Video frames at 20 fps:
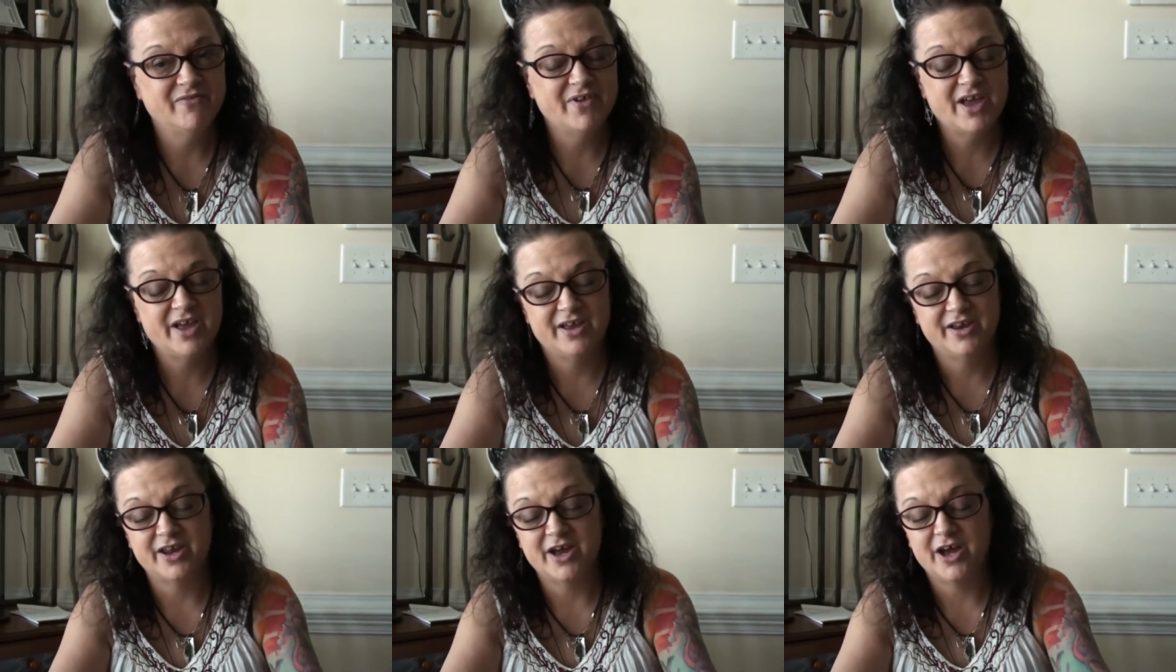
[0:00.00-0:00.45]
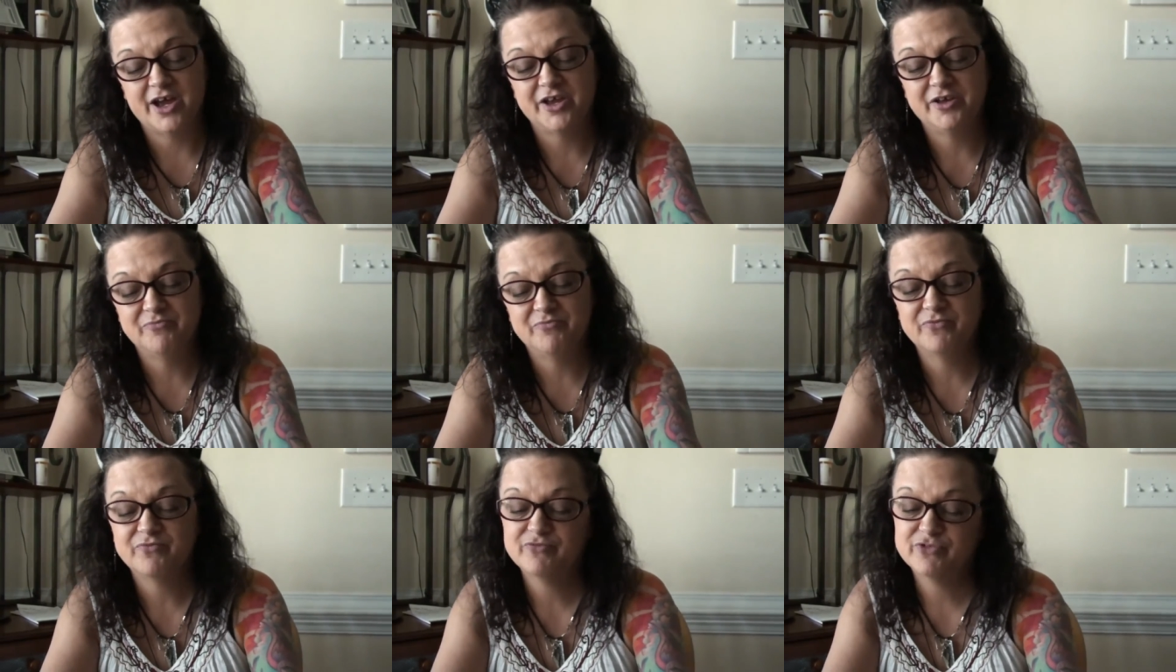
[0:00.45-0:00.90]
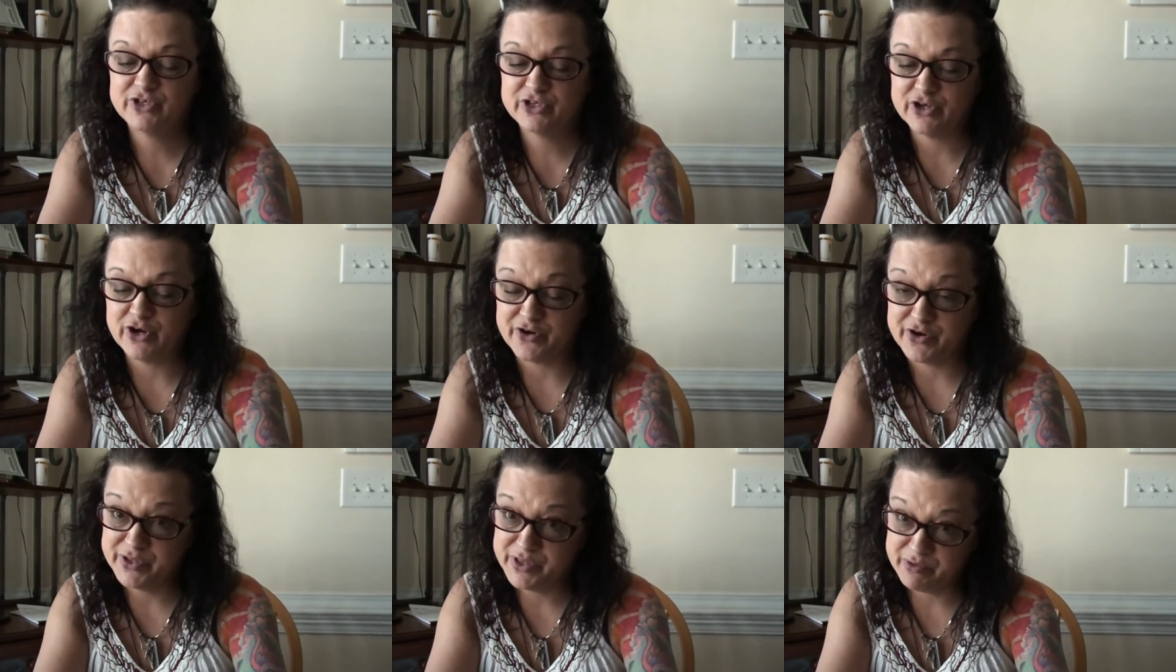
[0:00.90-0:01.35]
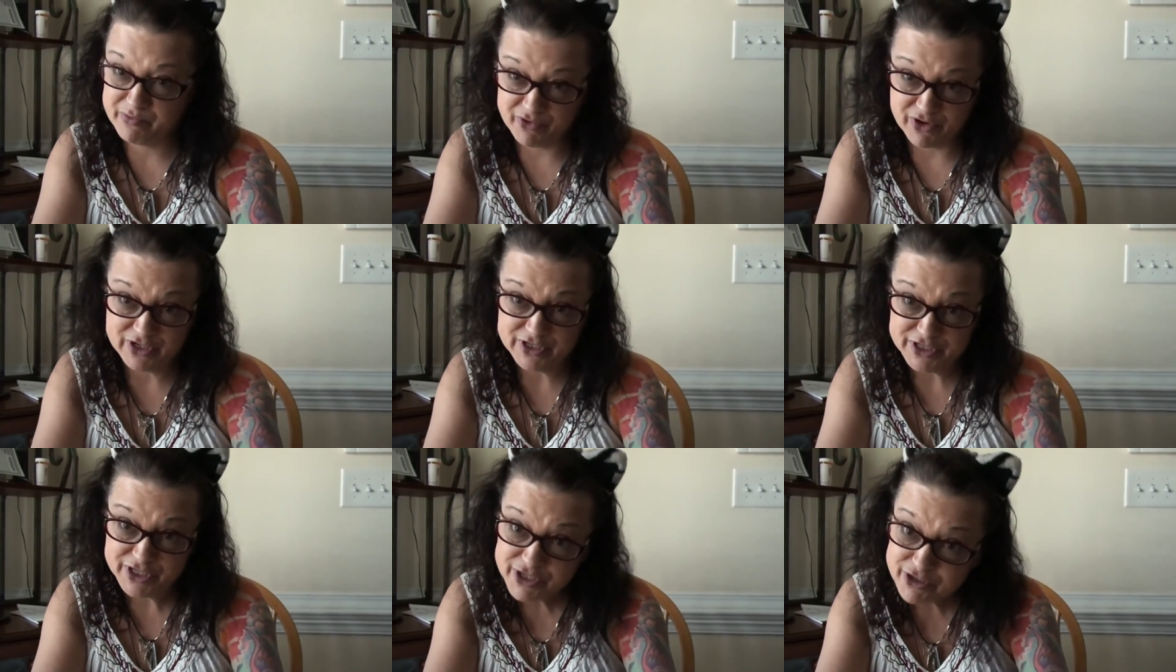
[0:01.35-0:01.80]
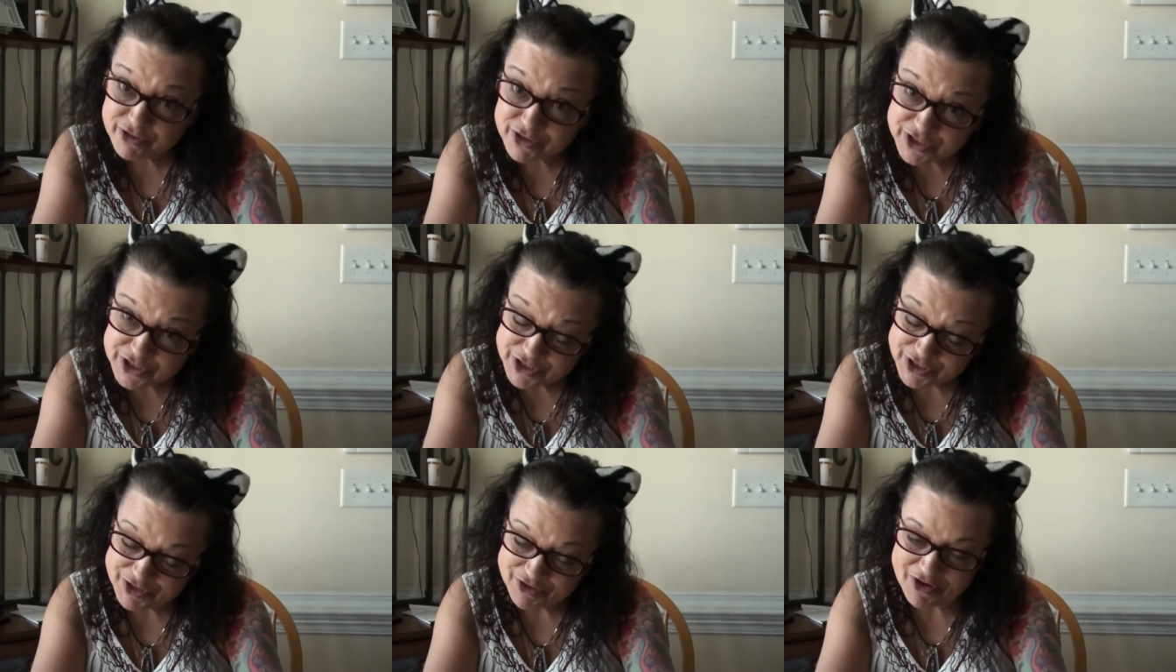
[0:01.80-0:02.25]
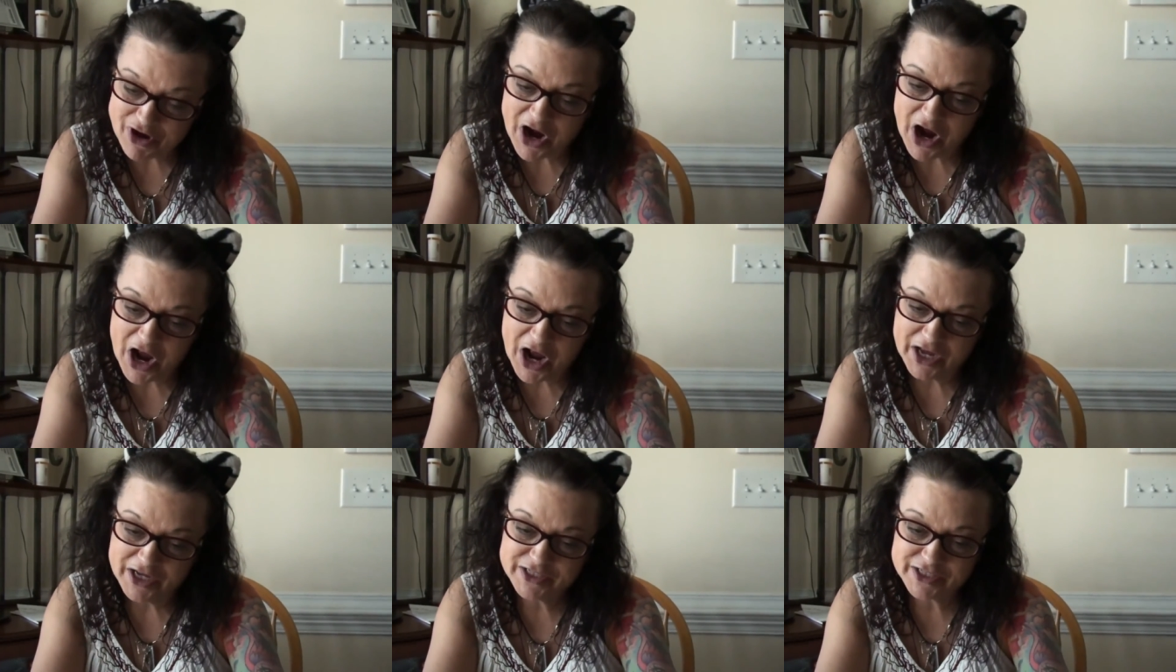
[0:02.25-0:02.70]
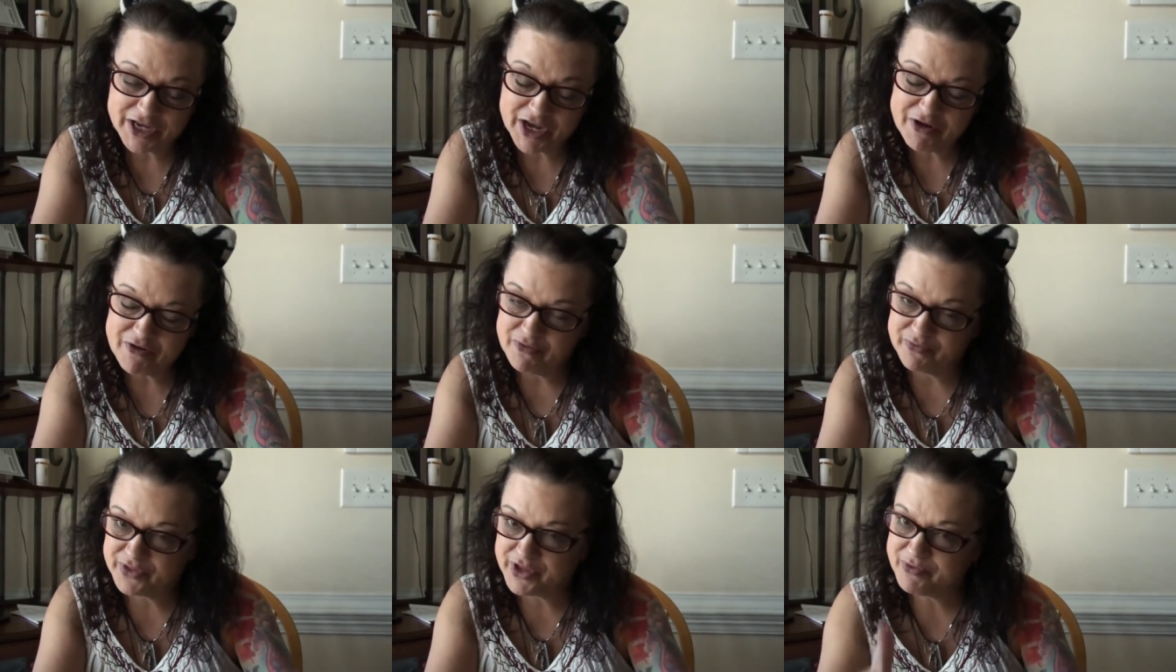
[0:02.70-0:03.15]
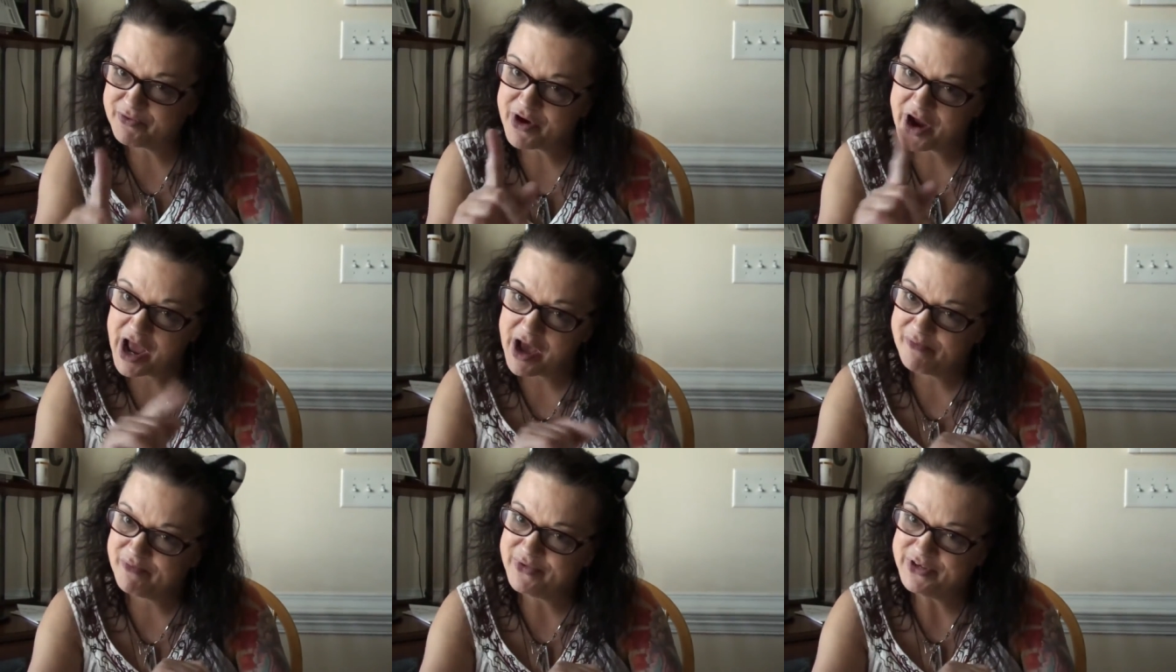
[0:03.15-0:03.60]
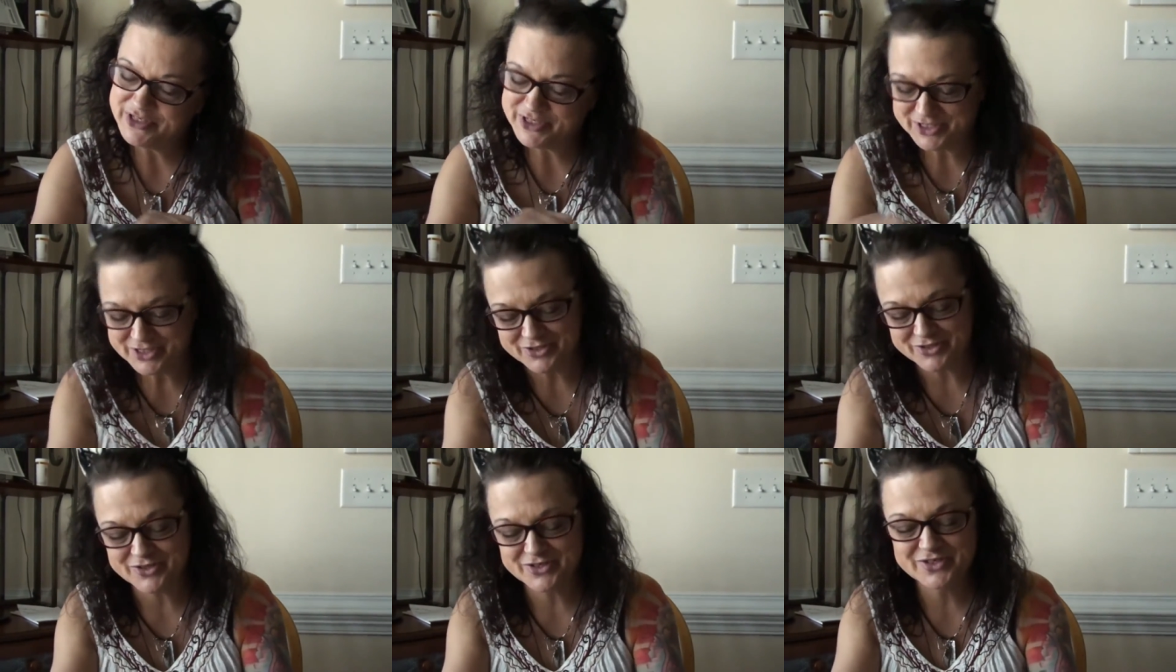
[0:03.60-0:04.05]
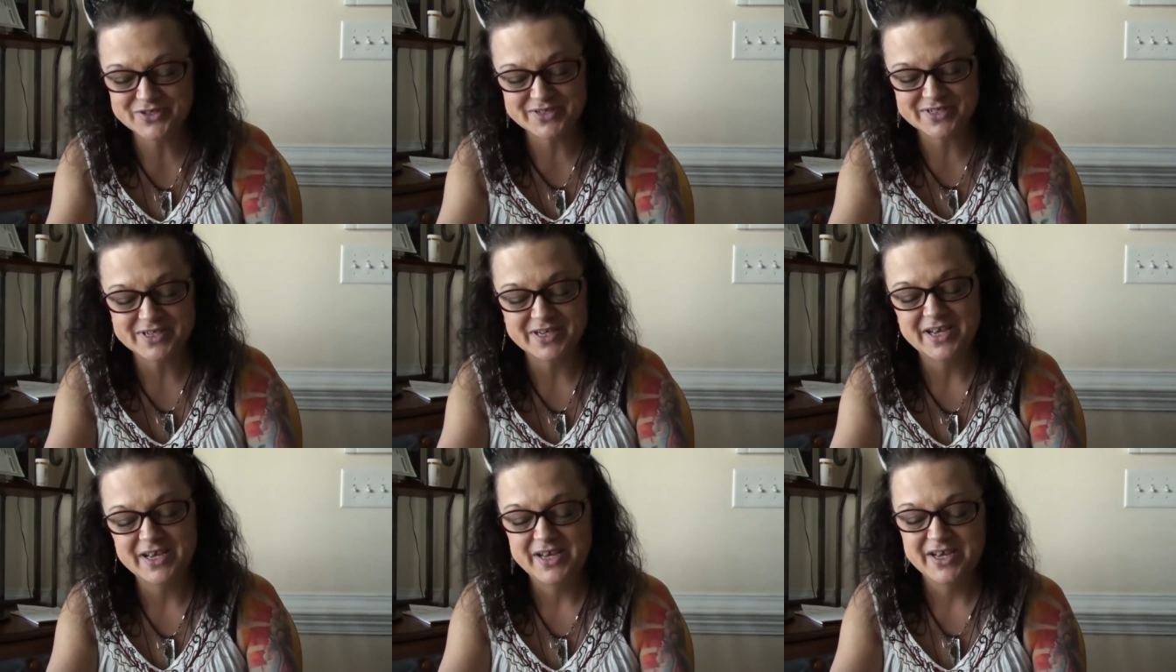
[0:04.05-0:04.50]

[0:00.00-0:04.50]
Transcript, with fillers: and I'm sorry they brought tears to your eyes. I hope they were happy tears,